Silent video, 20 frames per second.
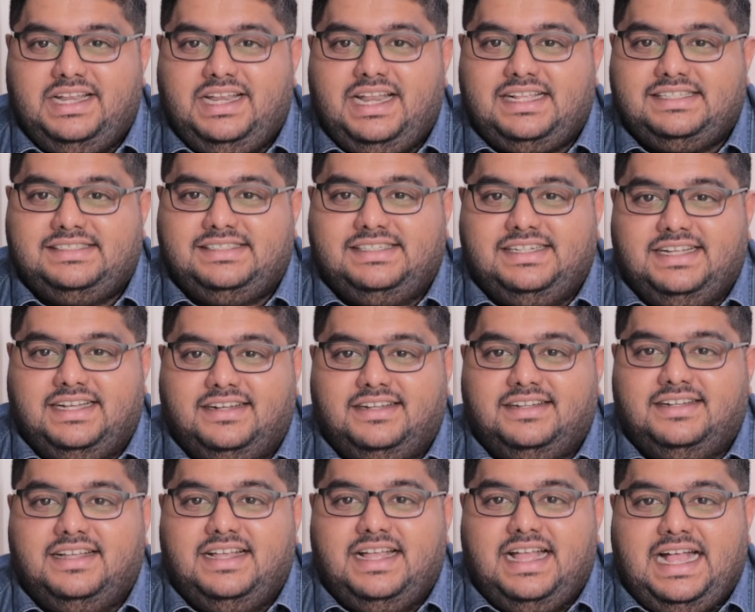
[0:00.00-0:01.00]
Last
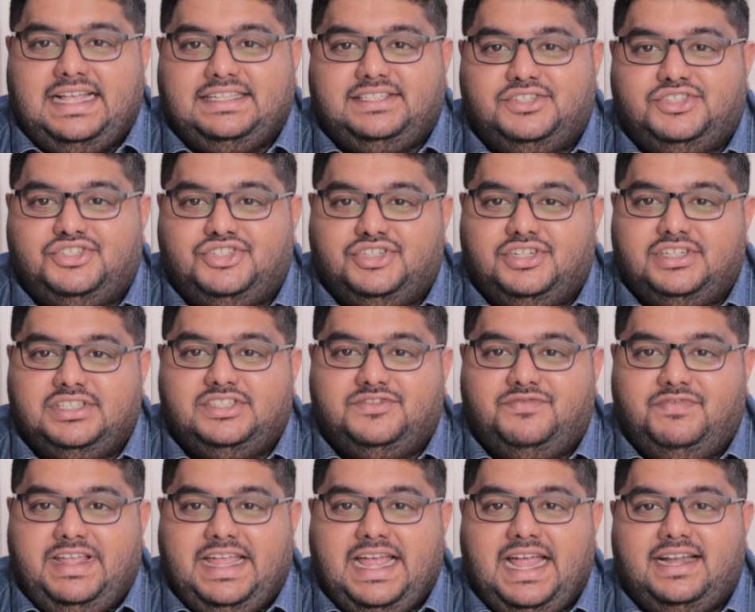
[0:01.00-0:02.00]
year, as a
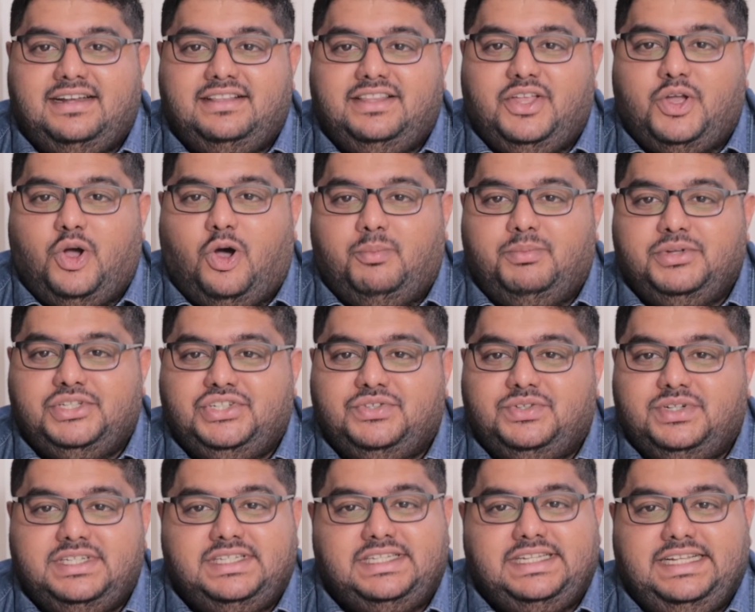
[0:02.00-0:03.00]
church, we had the
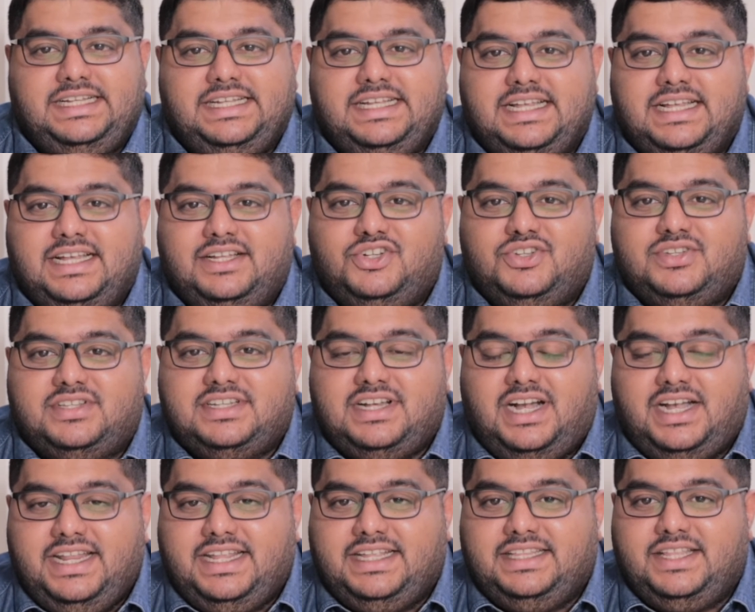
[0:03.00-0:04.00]
opportunity to
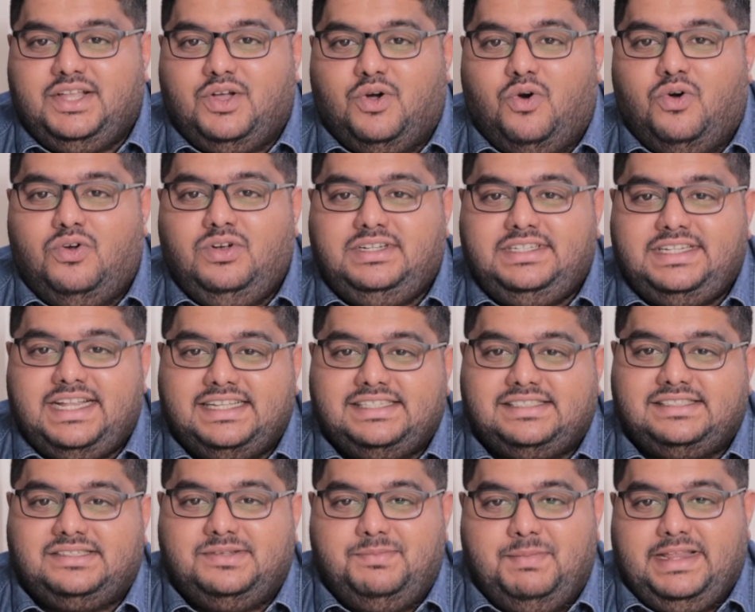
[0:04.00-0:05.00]
study the Old
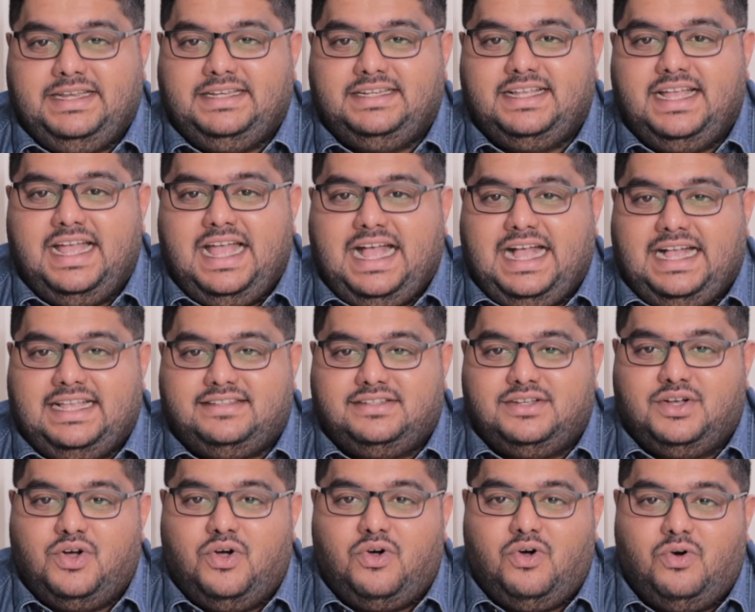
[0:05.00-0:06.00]
Testament as
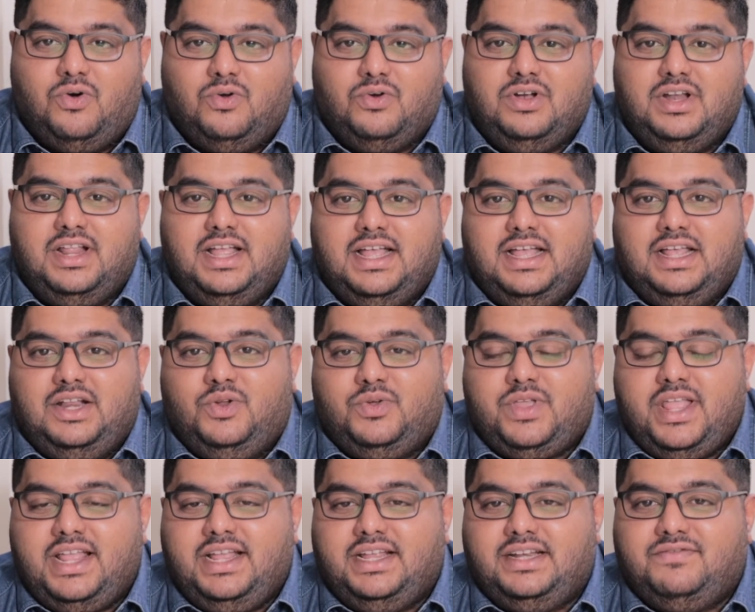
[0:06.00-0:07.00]
a whole,
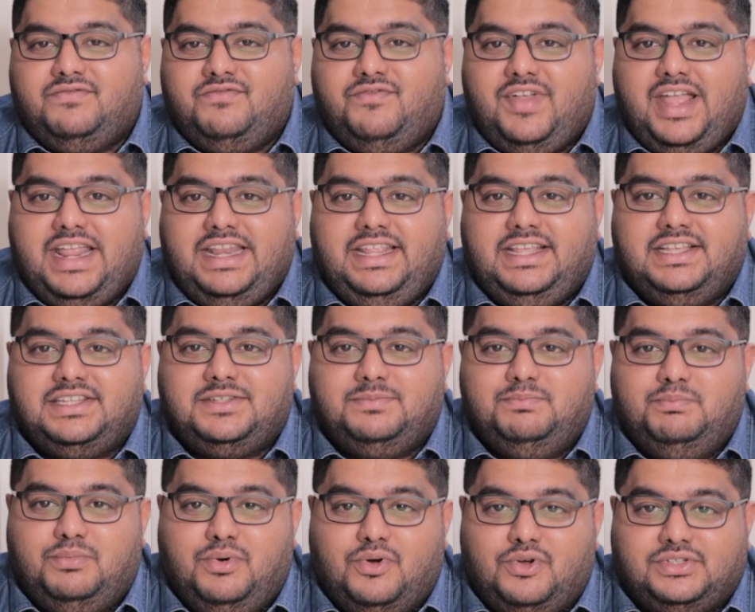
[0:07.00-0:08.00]
looking at various
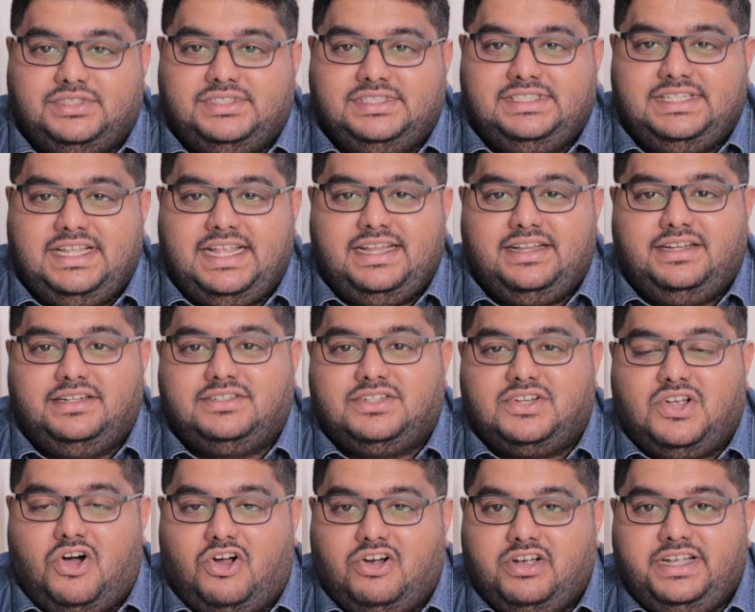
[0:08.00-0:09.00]
books in its
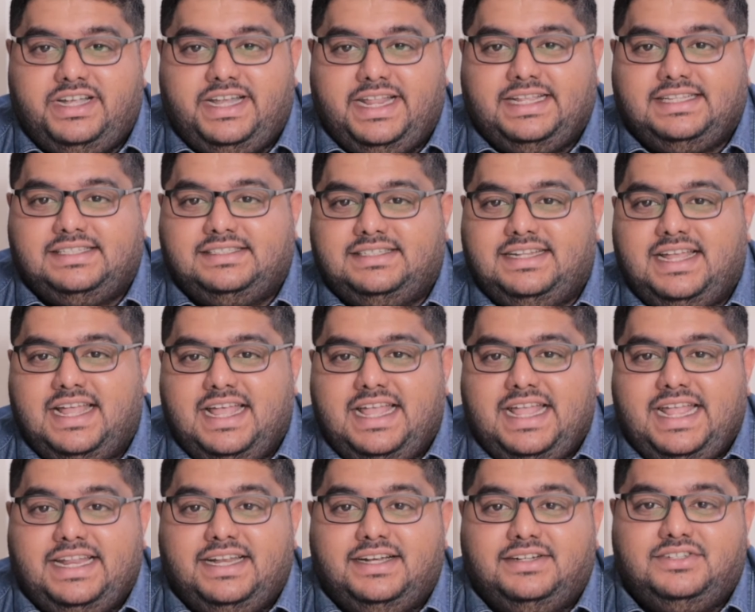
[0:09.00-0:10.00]
context,
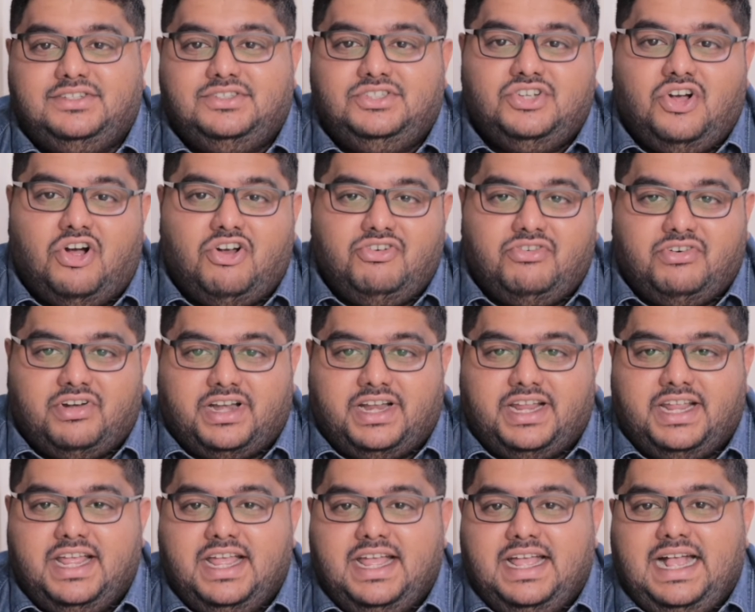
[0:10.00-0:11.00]
in its
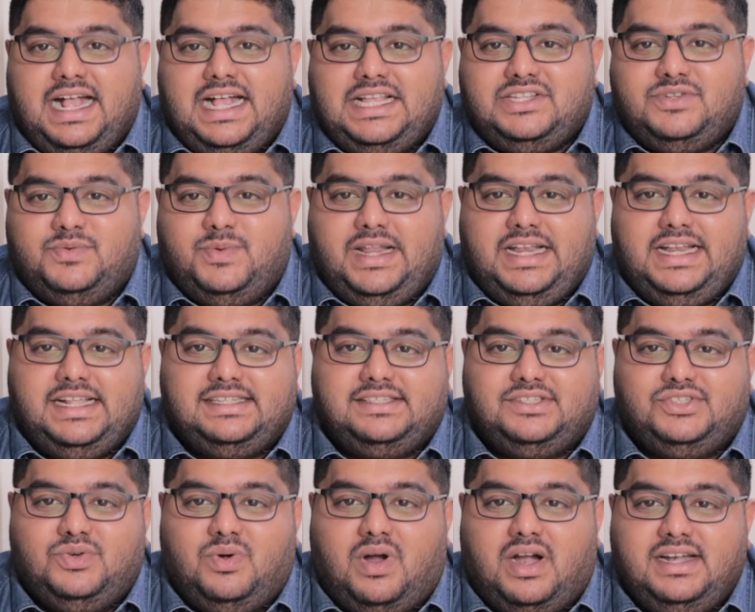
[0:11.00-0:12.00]
genre, as well
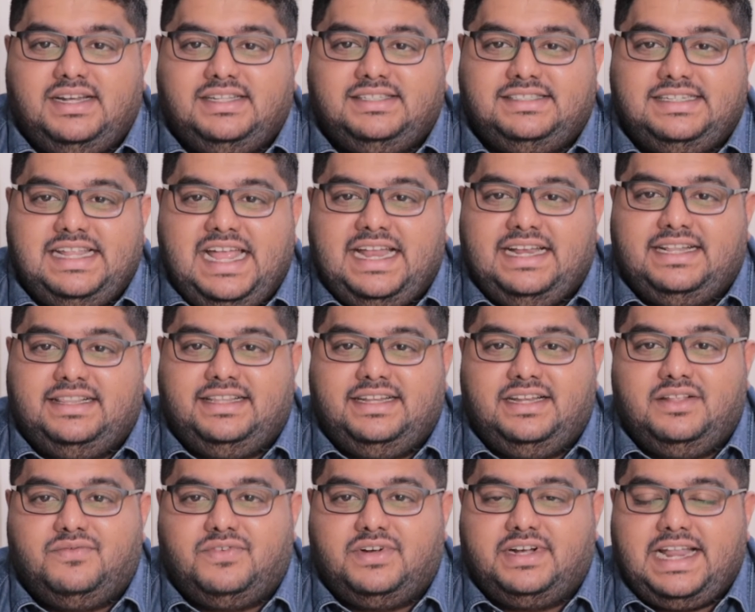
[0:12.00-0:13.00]
as to understand the
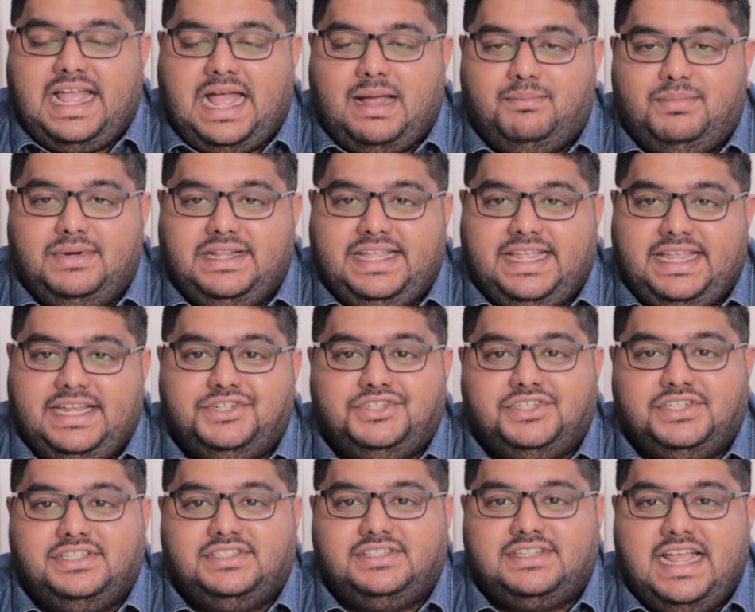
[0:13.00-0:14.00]
different
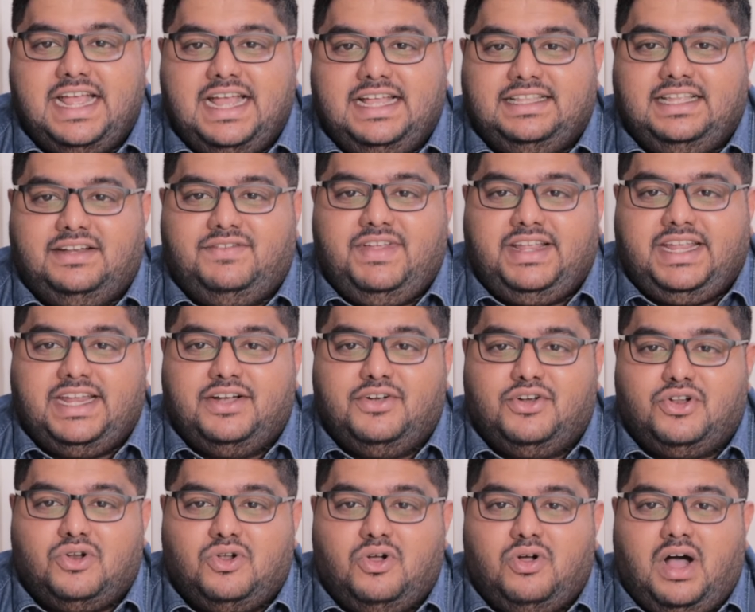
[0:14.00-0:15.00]
applications that we
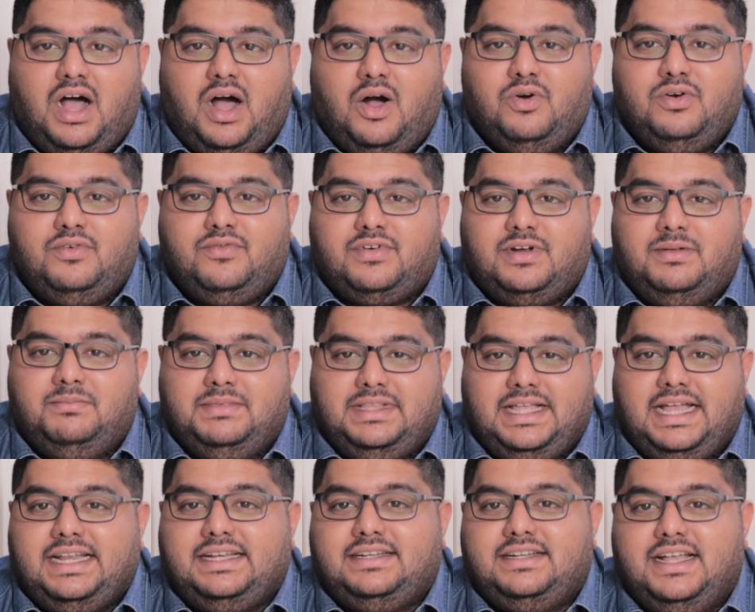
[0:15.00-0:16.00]
can draw out from
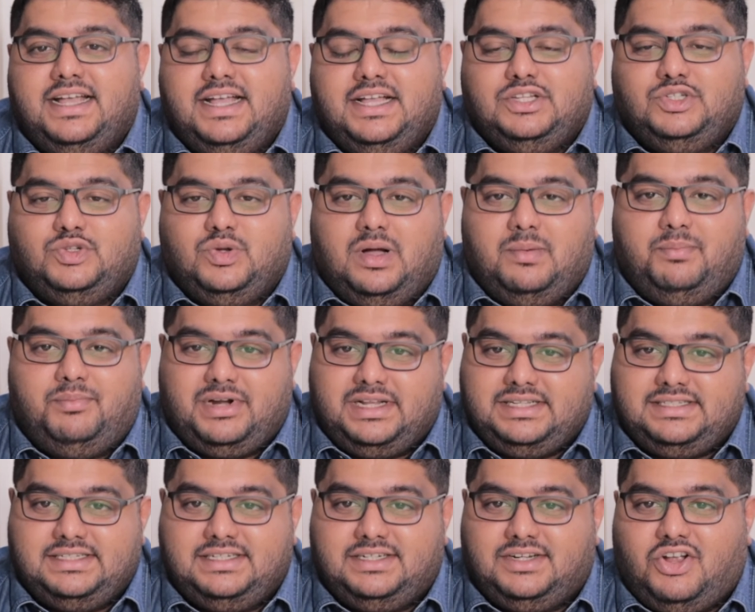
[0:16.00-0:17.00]
that to our
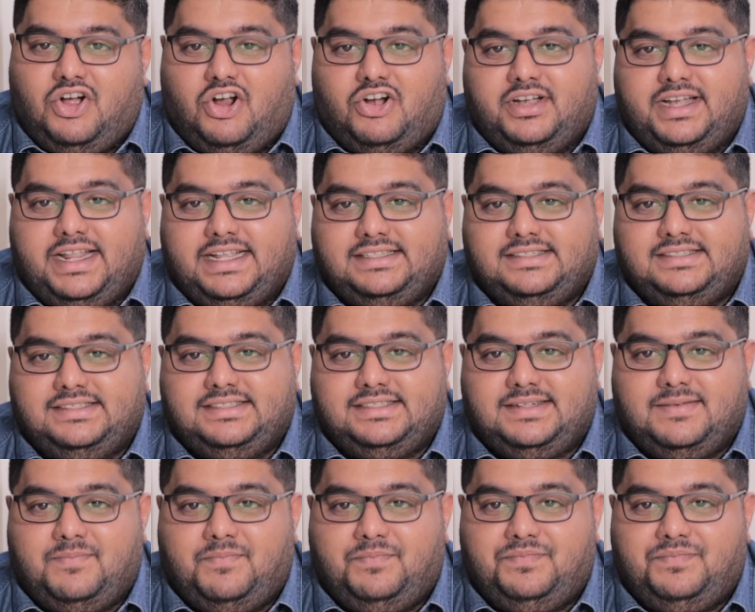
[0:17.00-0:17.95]
present context.